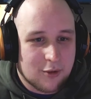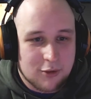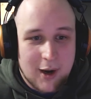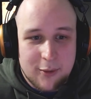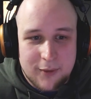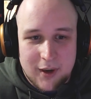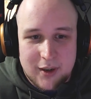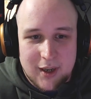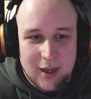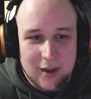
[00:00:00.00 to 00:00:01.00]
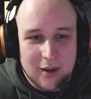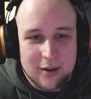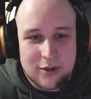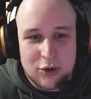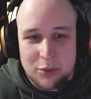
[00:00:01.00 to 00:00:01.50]
Crowdfunding
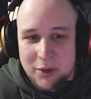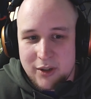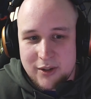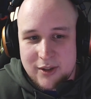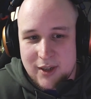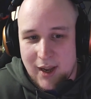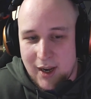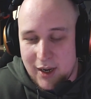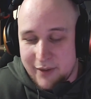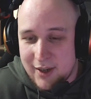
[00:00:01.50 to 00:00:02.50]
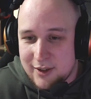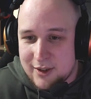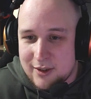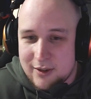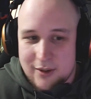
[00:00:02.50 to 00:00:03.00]
tournaments and
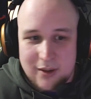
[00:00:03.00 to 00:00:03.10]
events.